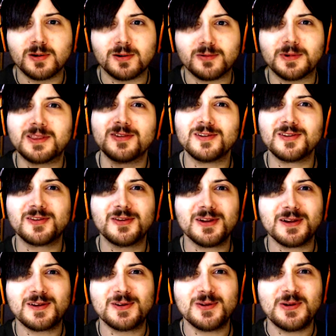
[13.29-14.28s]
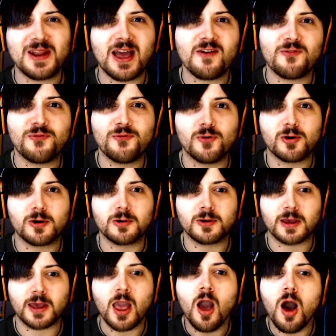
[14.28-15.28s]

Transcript: We just gotta do night four, okay?